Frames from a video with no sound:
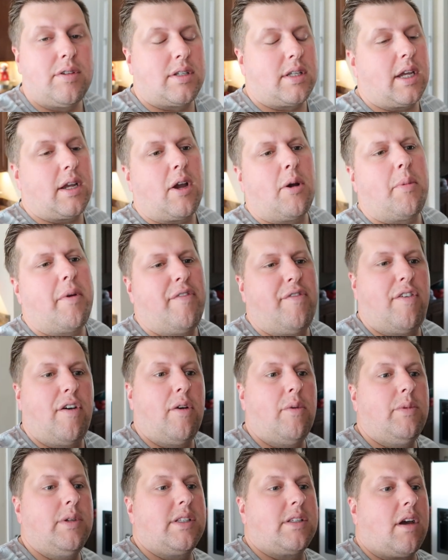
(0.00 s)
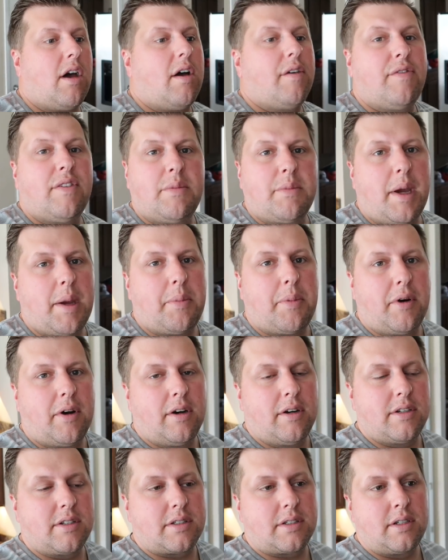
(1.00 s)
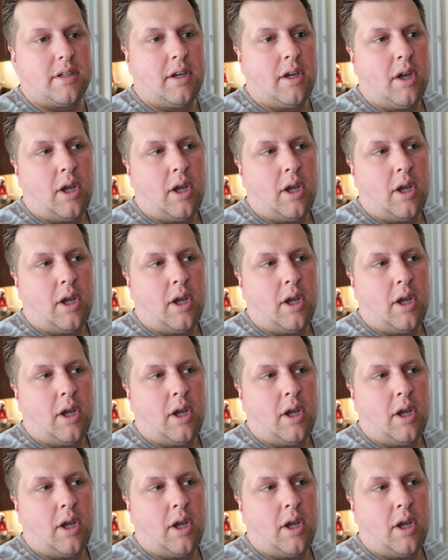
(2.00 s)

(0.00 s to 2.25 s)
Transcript: She's like, oh, my phone was off in my purse.